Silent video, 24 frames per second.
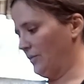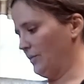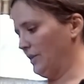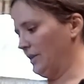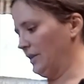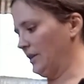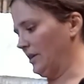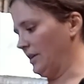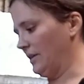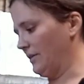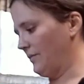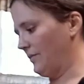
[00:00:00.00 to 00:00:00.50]

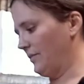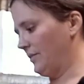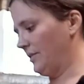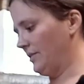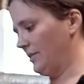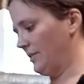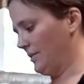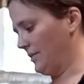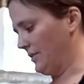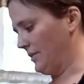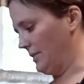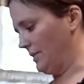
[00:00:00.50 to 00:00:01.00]
Now I have
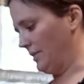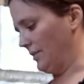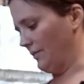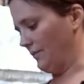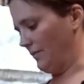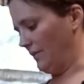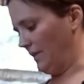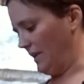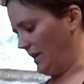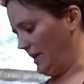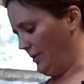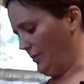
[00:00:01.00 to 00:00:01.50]

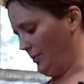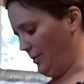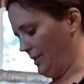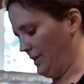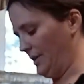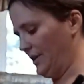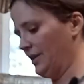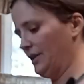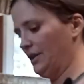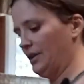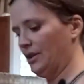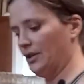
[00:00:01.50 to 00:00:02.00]
the
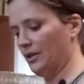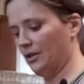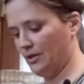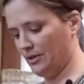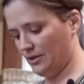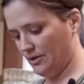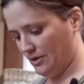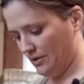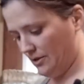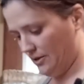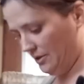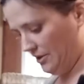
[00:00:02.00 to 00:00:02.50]
flour in
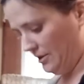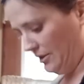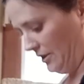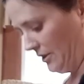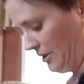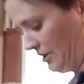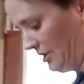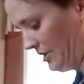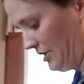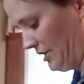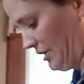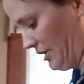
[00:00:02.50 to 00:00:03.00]
here.
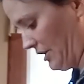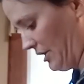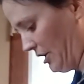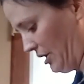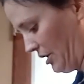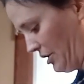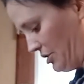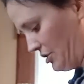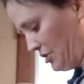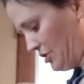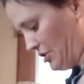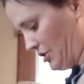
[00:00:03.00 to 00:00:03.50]
The
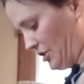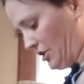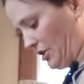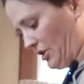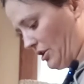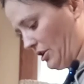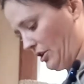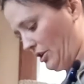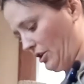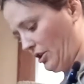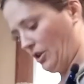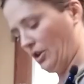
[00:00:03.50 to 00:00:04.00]

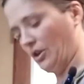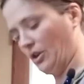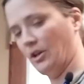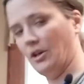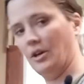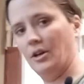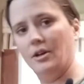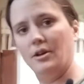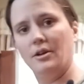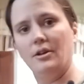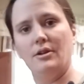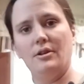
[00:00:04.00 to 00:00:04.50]
kitchen is
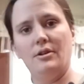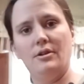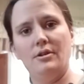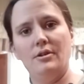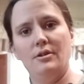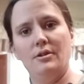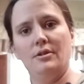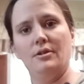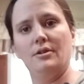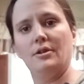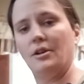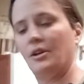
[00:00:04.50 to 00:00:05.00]

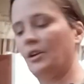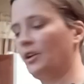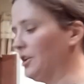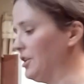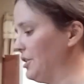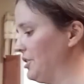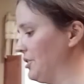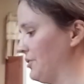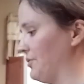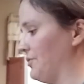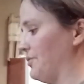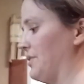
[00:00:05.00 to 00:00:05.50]

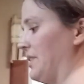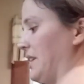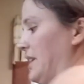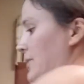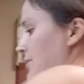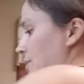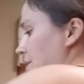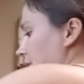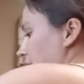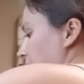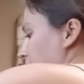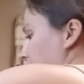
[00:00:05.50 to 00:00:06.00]
clean of
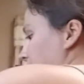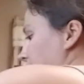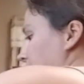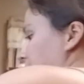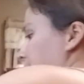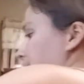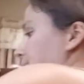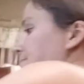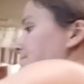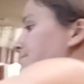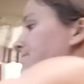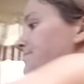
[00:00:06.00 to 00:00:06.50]
flour
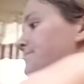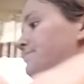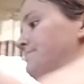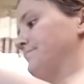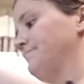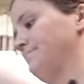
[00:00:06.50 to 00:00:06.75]
again.